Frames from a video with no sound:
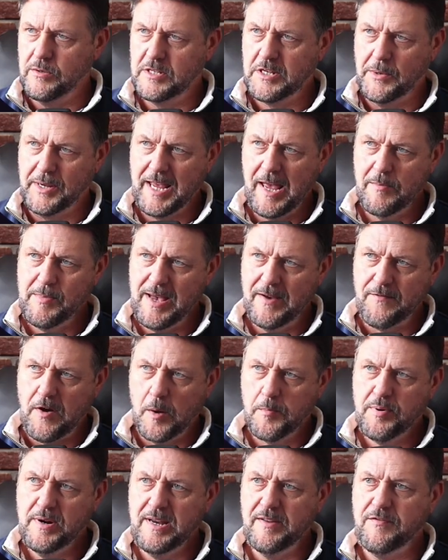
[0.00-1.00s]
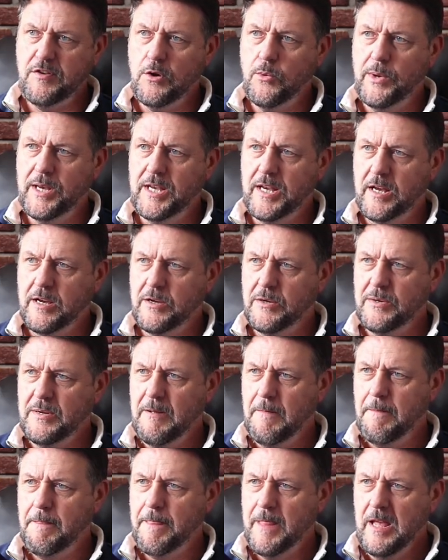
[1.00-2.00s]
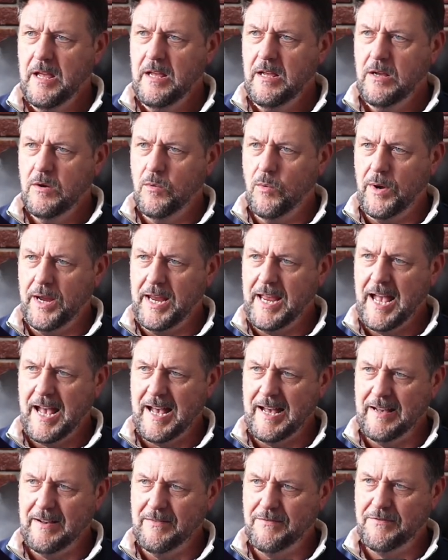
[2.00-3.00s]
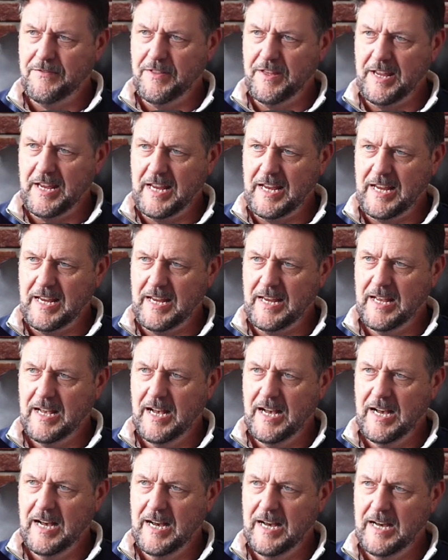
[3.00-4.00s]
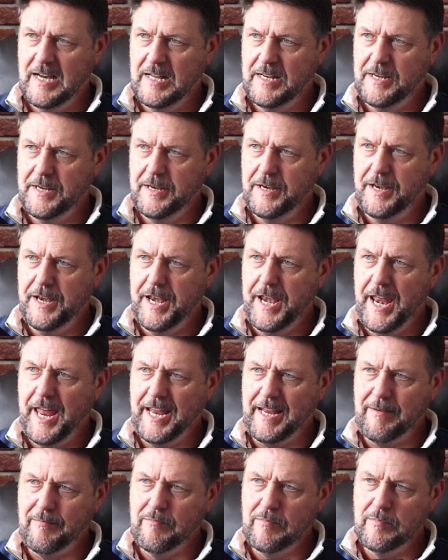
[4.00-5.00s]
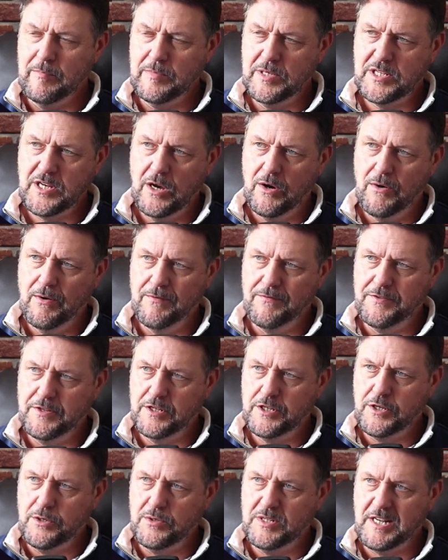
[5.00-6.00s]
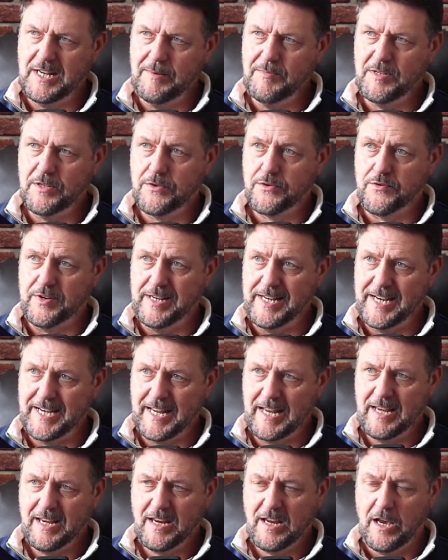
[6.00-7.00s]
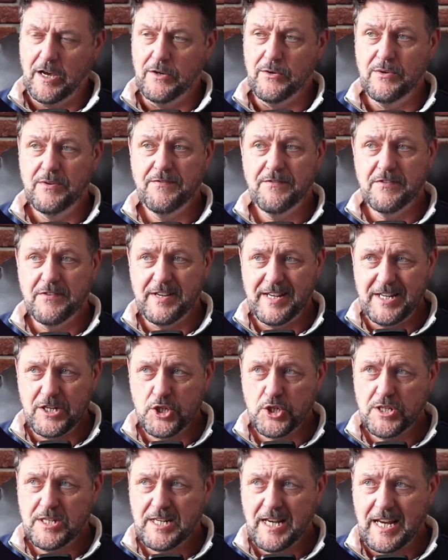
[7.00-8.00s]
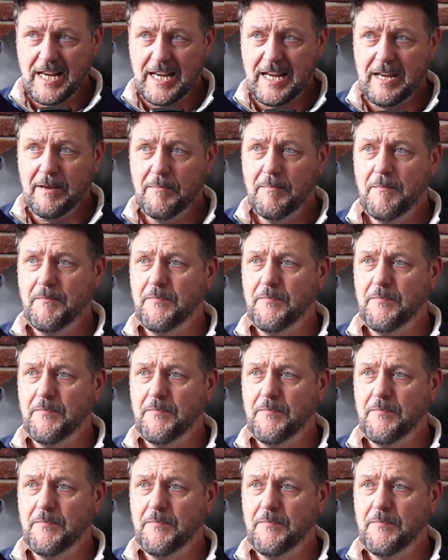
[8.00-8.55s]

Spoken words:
again, we have our preview window. We have the names of the two teams, a 3-letter code for each team.